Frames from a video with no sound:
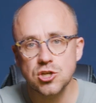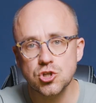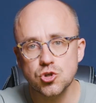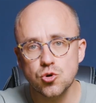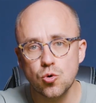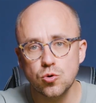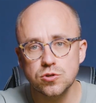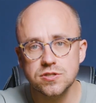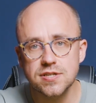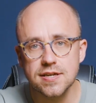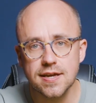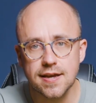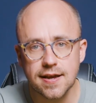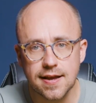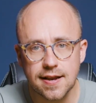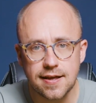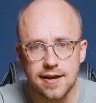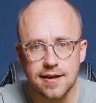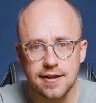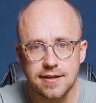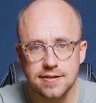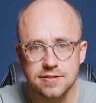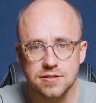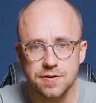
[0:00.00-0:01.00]
sure to
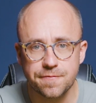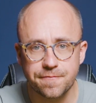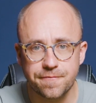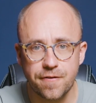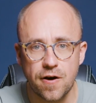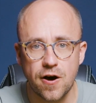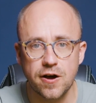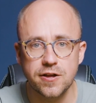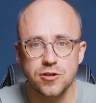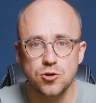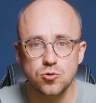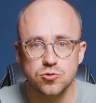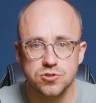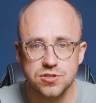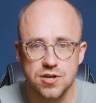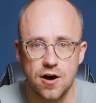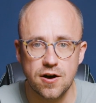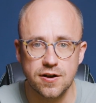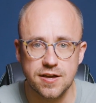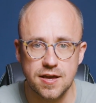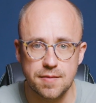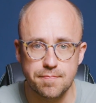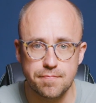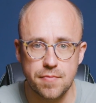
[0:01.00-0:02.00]
clearly define your
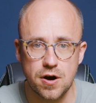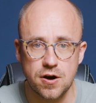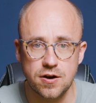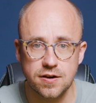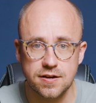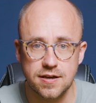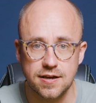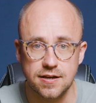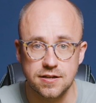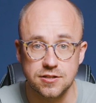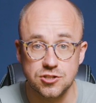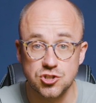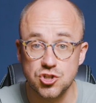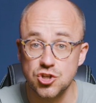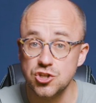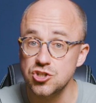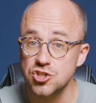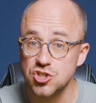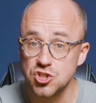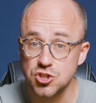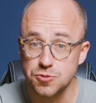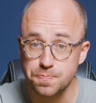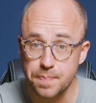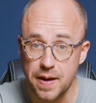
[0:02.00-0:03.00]
target market so you're
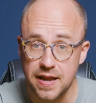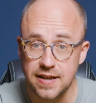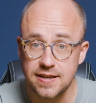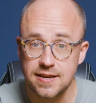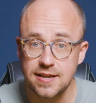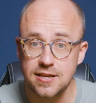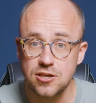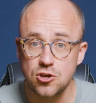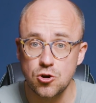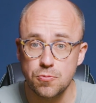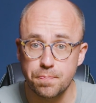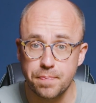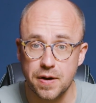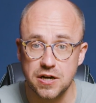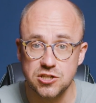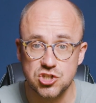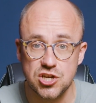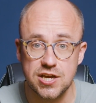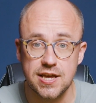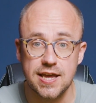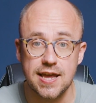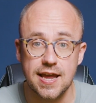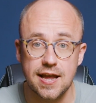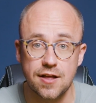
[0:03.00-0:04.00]
spending your
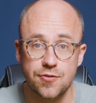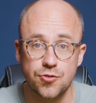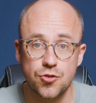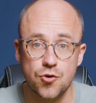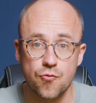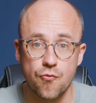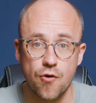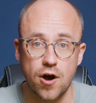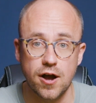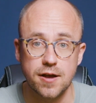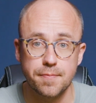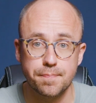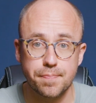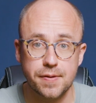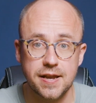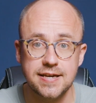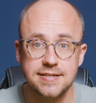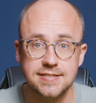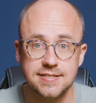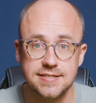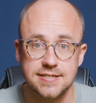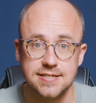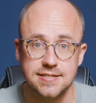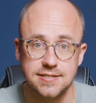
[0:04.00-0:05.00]
budget in the right
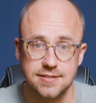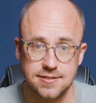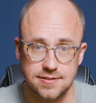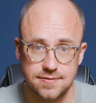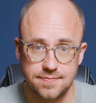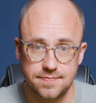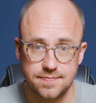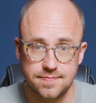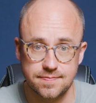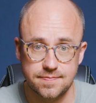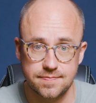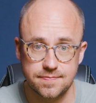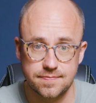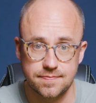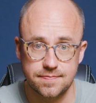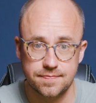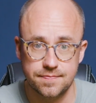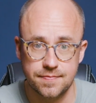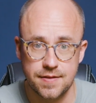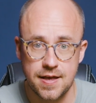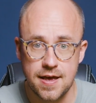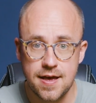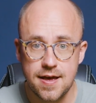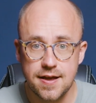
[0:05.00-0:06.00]
places.
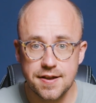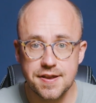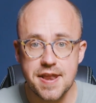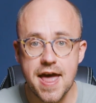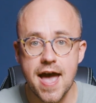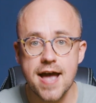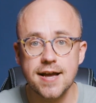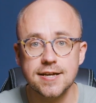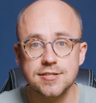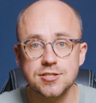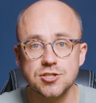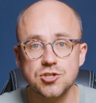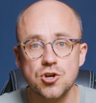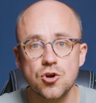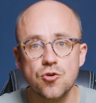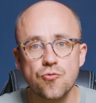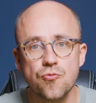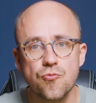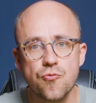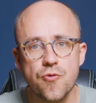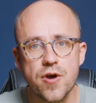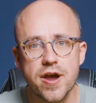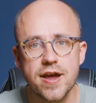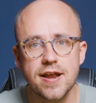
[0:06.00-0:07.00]
Next,
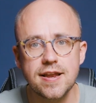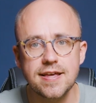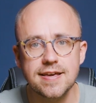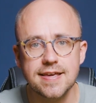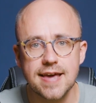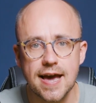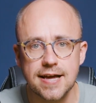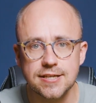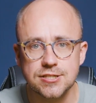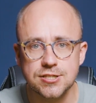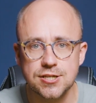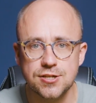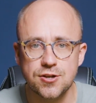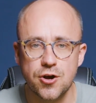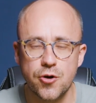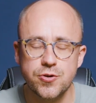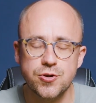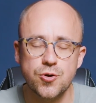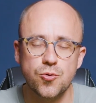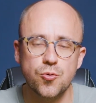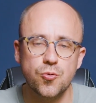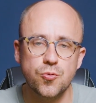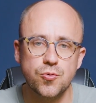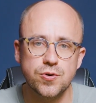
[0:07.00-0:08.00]
really get to know
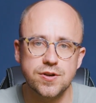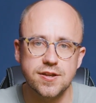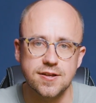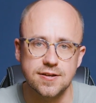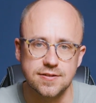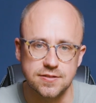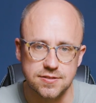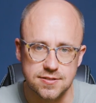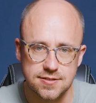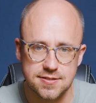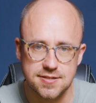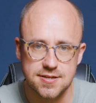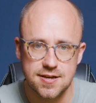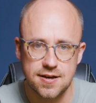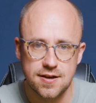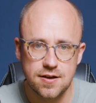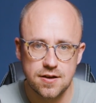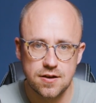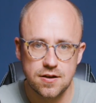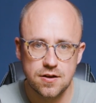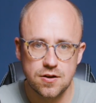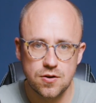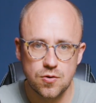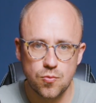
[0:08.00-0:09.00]
your audience.
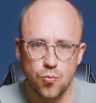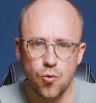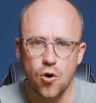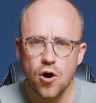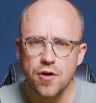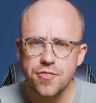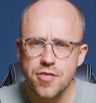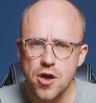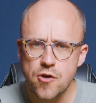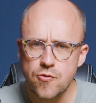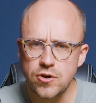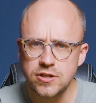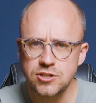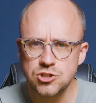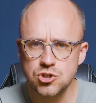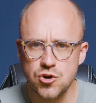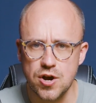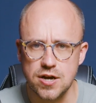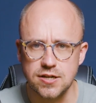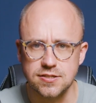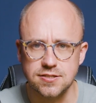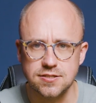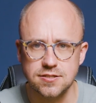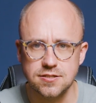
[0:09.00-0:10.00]
What are their
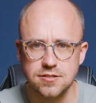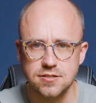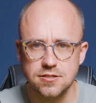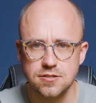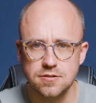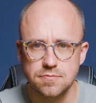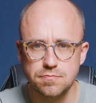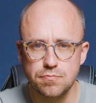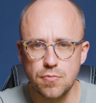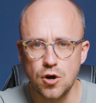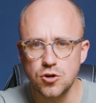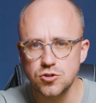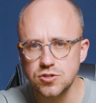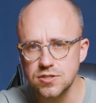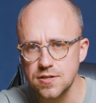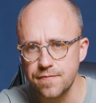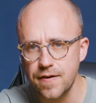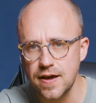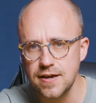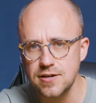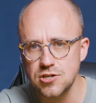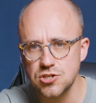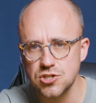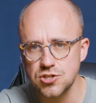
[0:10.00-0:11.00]
interests,
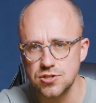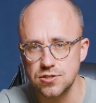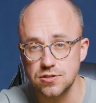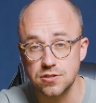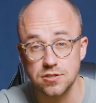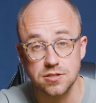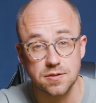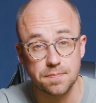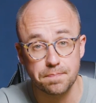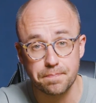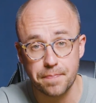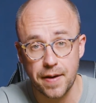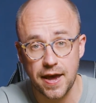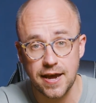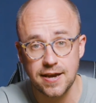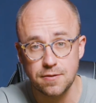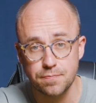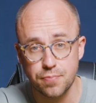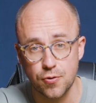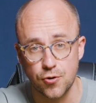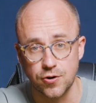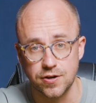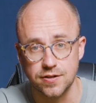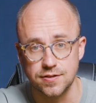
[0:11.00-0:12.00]
motivations, and pain
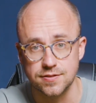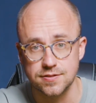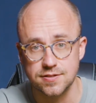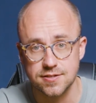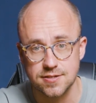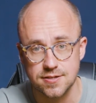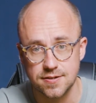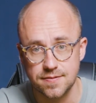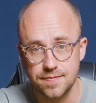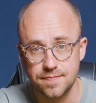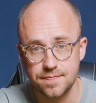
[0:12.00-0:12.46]
points?